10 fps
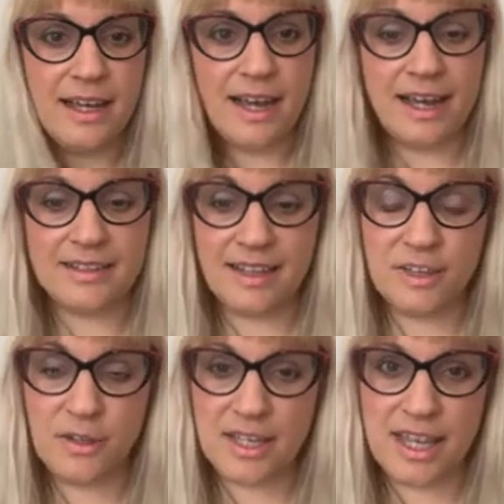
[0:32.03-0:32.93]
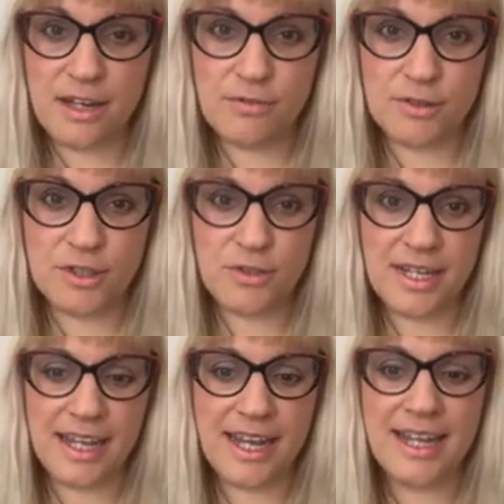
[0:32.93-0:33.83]
And thank you again for
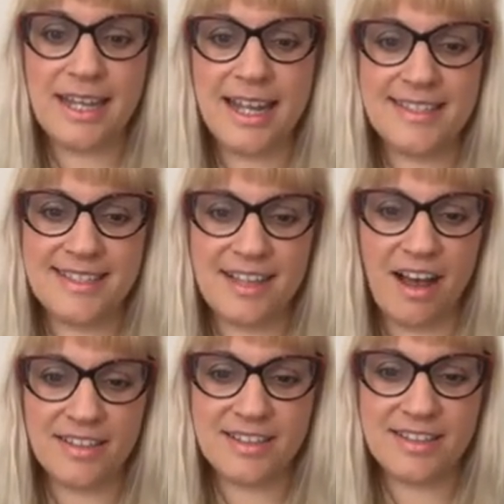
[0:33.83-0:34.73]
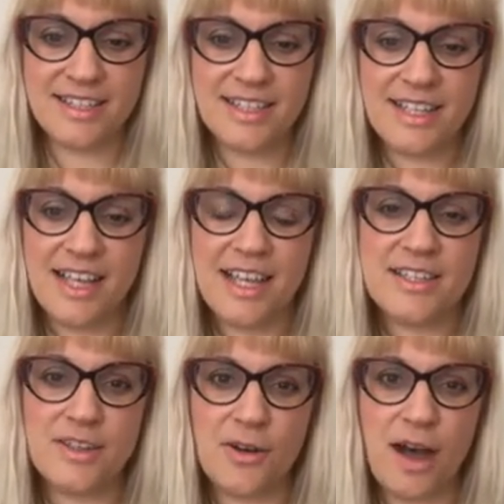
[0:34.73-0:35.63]
tuning in, and let's start.
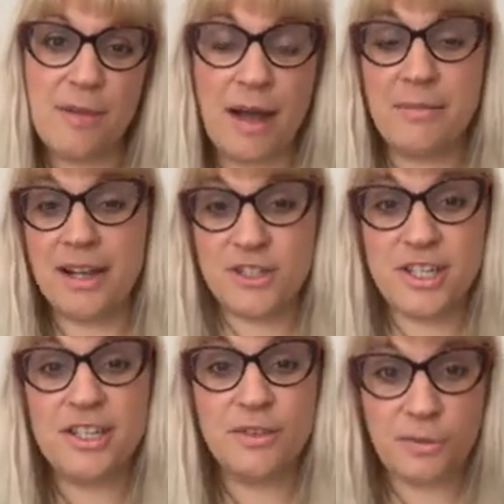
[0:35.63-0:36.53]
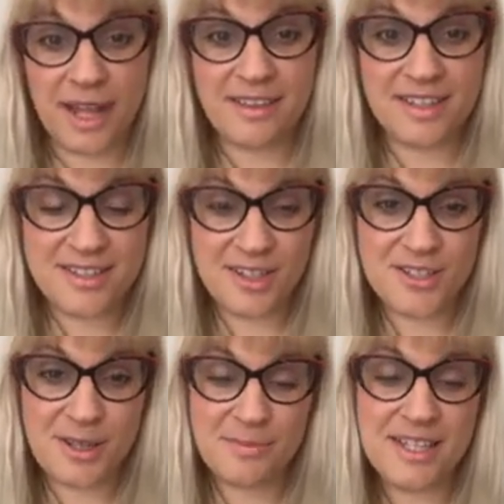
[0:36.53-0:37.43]
So I'm actually thrilled. It's not
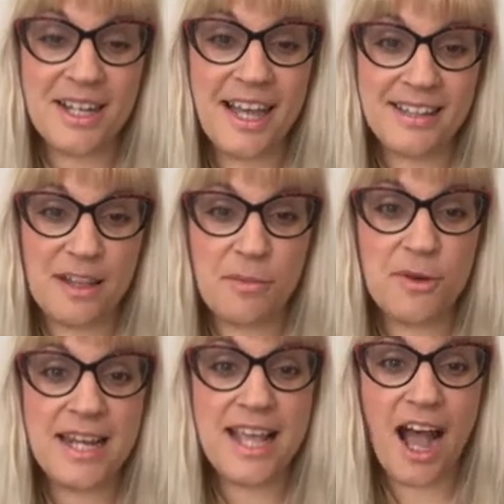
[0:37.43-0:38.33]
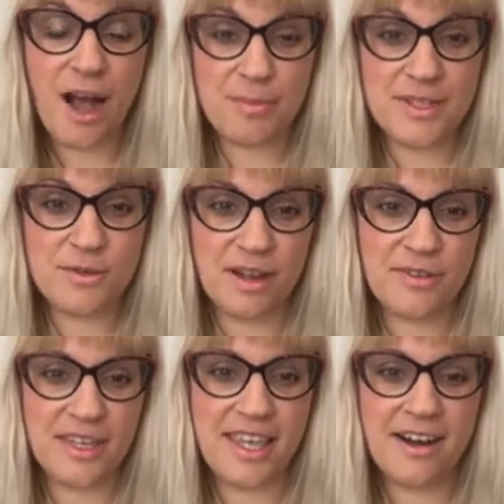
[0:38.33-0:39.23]
just I'm delighted, I'm really happy to have
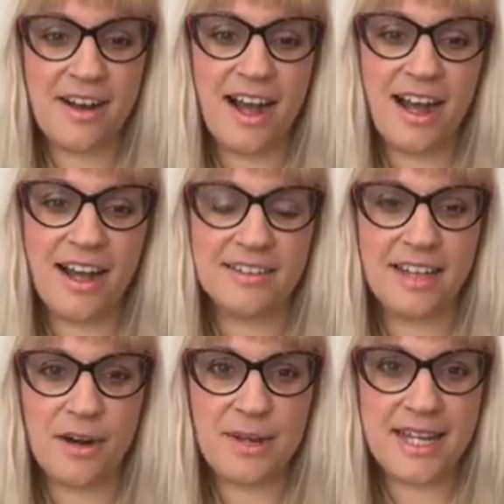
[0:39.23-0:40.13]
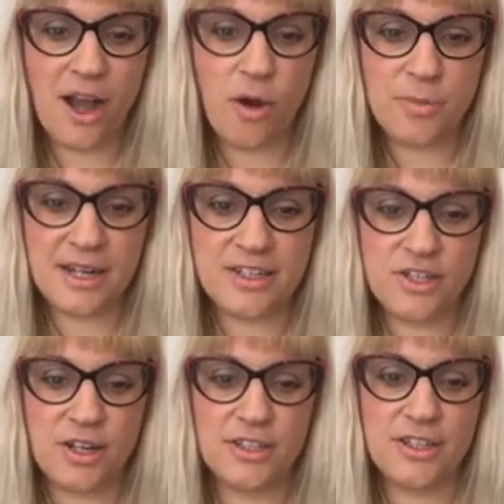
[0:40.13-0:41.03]
you here, and I really hope you'll
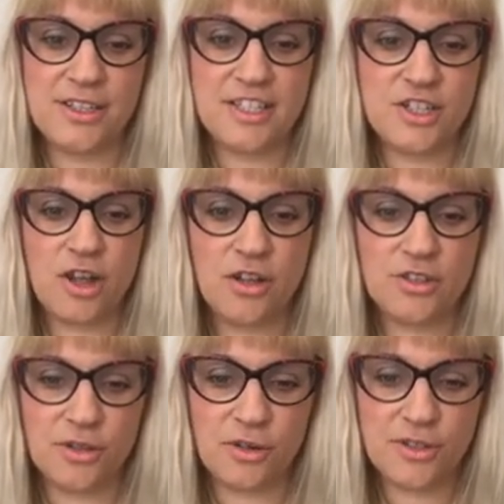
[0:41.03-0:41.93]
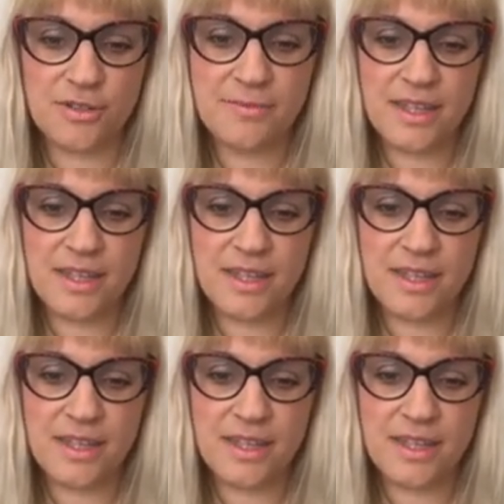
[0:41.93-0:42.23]
enjoy this short talk.